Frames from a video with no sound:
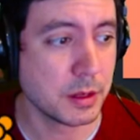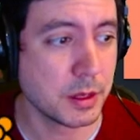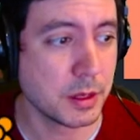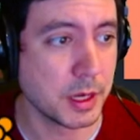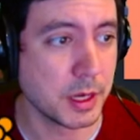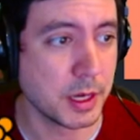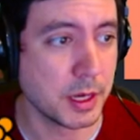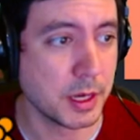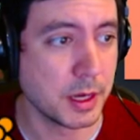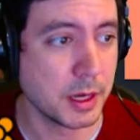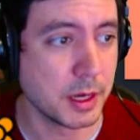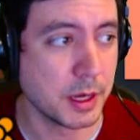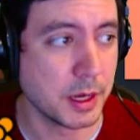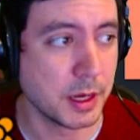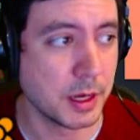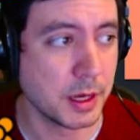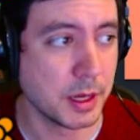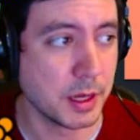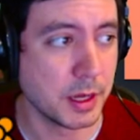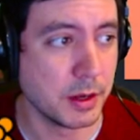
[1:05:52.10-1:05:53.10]

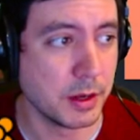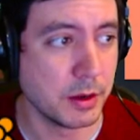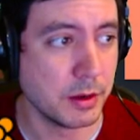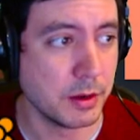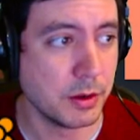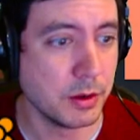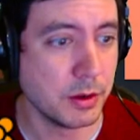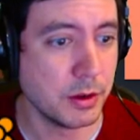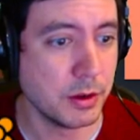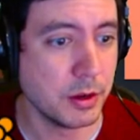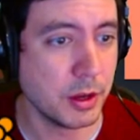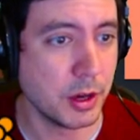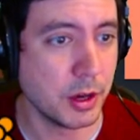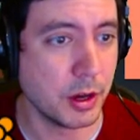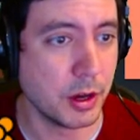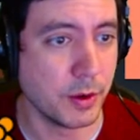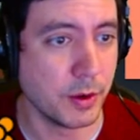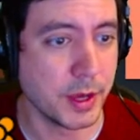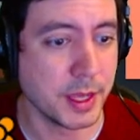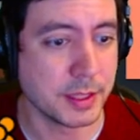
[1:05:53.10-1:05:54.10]

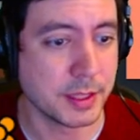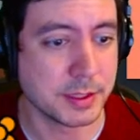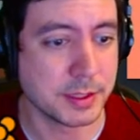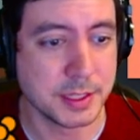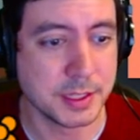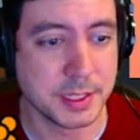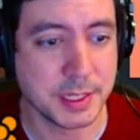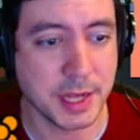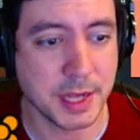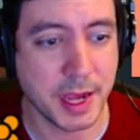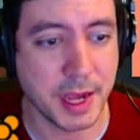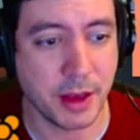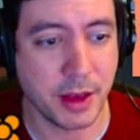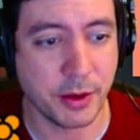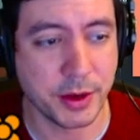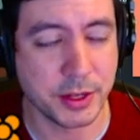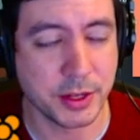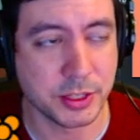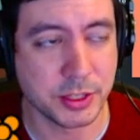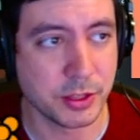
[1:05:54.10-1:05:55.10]
No, it's
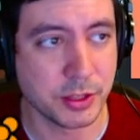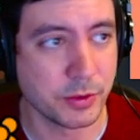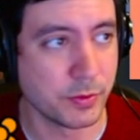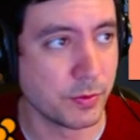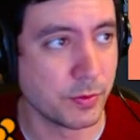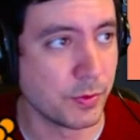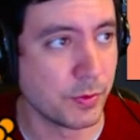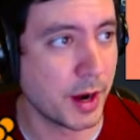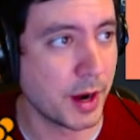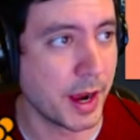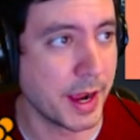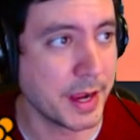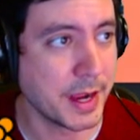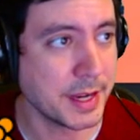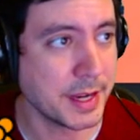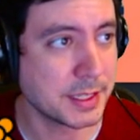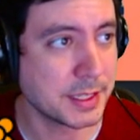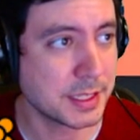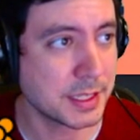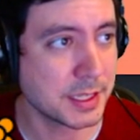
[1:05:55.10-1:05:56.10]
down and to the
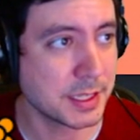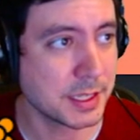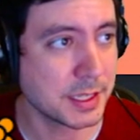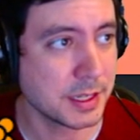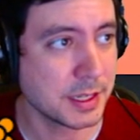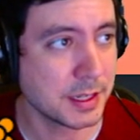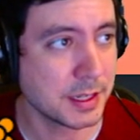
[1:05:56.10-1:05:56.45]
right.